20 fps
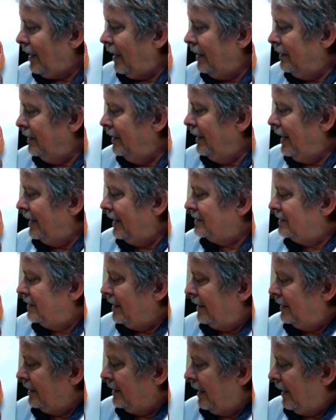the next
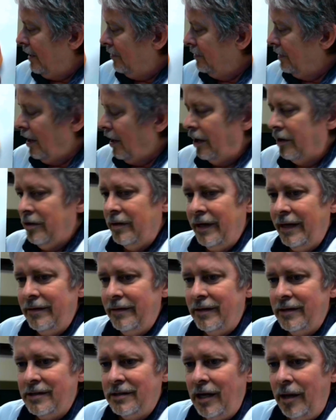thing down, underneath
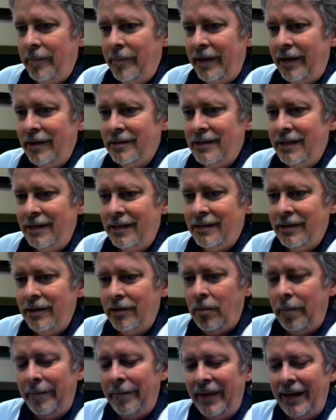the stomach here, see this
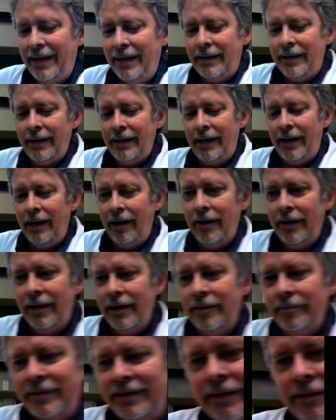little pink area?
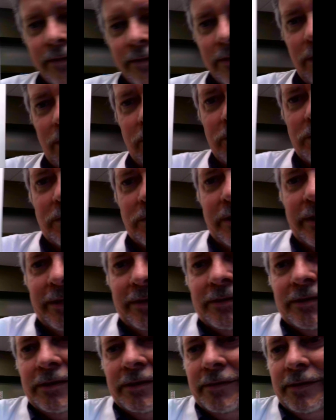Let me get closer here
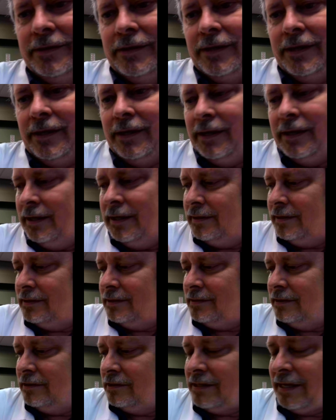to it.
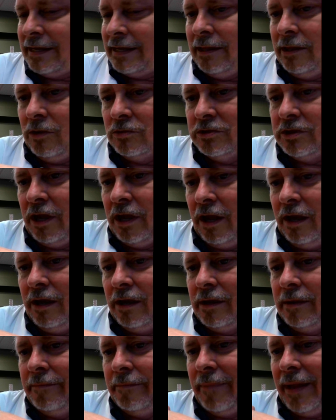This looks like a little
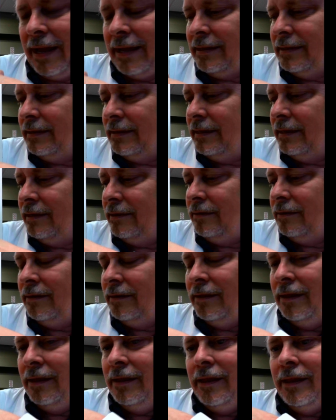tongue back in here.
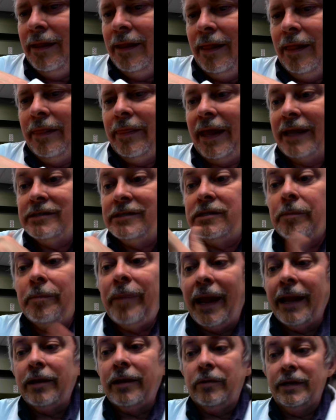That's the
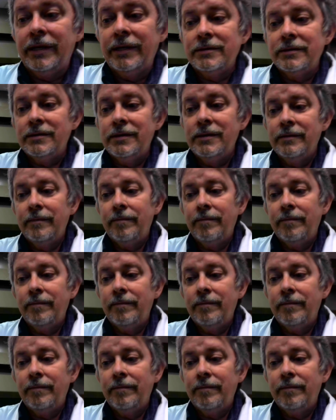pancreas.